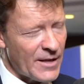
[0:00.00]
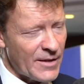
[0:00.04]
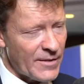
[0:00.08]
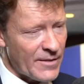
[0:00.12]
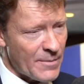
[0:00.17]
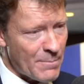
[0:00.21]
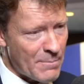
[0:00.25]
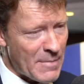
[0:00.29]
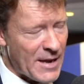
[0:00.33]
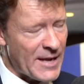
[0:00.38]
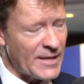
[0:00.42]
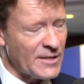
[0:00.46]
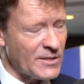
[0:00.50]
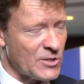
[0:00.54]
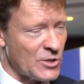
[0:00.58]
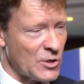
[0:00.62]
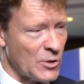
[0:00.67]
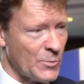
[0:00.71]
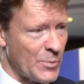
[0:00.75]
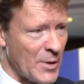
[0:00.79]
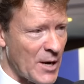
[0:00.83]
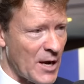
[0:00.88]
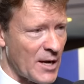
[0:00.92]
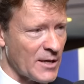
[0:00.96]
the main
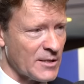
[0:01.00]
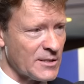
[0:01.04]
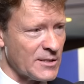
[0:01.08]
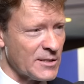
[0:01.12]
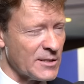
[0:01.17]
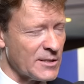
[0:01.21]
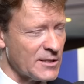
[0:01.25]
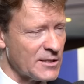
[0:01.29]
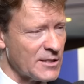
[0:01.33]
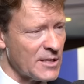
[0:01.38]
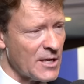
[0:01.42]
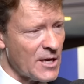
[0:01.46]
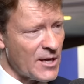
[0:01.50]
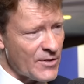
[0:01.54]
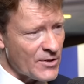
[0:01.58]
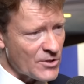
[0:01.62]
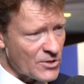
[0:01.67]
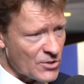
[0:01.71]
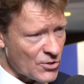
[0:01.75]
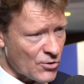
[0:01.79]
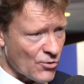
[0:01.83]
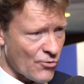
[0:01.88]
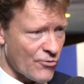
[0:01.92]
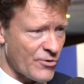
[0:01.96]
two parties, the
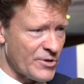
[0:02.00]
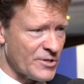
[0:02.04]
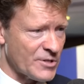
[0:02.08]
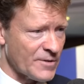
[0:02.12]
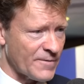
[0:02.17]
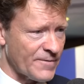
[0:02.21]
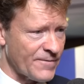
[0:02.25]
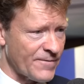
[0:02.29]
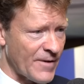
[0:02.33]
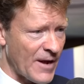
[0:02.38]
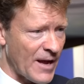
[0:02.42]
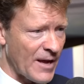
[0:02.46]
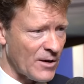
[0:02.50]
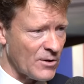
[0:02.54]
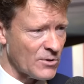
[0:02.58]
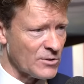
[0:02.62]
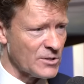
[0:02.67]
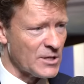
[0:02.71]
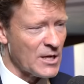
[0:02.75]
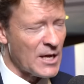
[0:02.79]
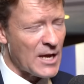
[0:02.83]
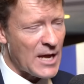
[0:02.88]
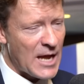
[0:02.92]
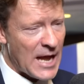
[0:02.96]
Tories have
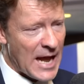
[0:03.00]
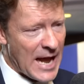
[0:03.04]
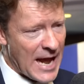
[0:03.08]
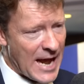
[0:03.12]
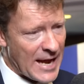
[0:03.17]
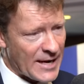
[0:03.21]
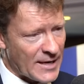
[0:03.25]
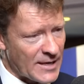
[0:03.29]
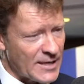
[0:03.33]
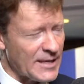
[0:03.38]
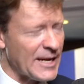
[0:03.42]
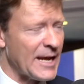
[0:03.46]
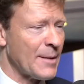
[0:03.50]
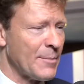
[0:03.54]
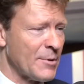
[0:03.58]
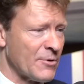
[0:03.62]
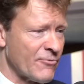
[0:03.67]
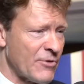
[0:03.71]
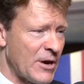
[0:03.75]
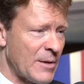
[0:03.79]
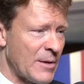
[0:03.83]
failed, and Labour